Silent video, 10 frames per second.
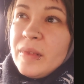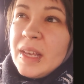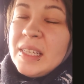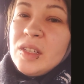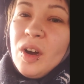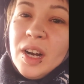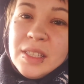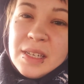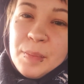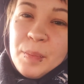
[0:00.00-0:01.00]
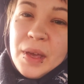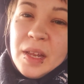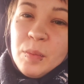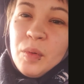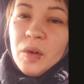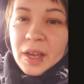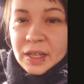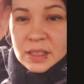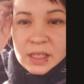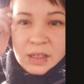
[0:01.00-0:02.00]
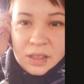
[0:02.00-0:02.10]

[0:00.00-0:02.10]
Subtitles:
it's hard to pinpoint